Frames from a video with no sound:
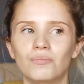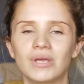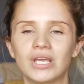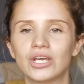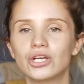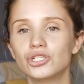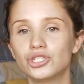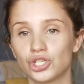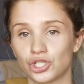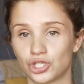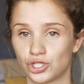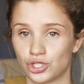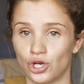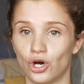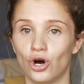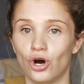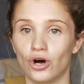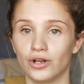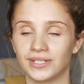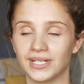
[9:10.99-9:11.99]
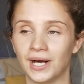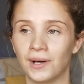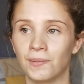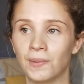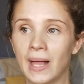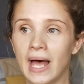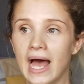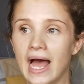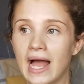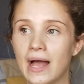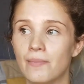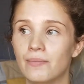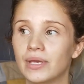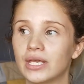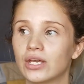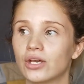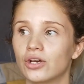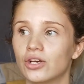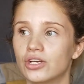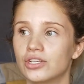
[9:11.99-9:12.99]
because you're sore down there and
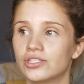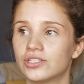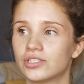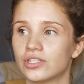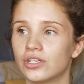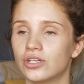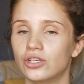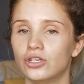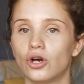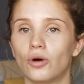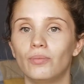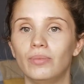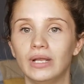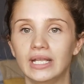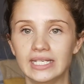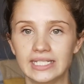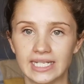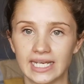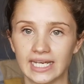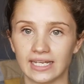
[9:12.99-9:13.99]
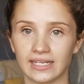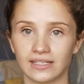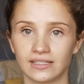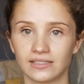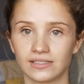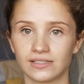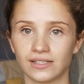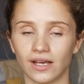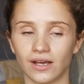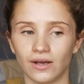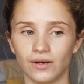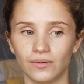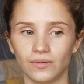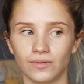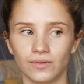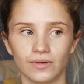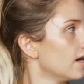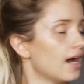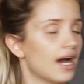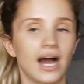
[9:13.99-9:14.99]
because you're bleeding,
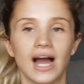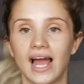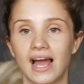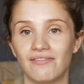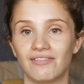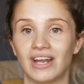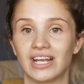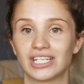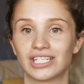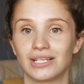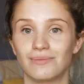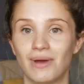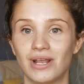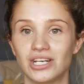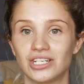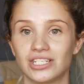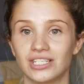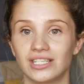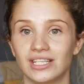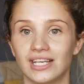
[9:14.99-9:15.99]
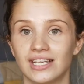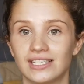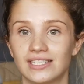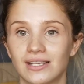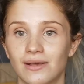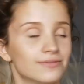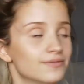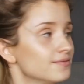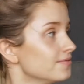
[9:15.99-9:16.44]
so I haven't actually mentioned this.